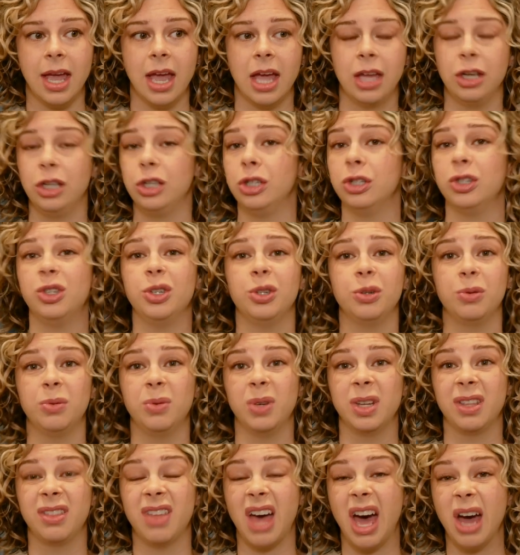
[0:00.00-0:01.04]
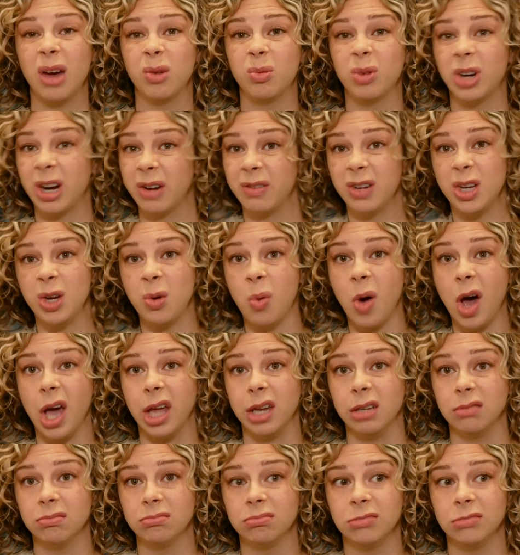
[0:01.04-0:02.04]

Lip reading: You can do with that whatever you want.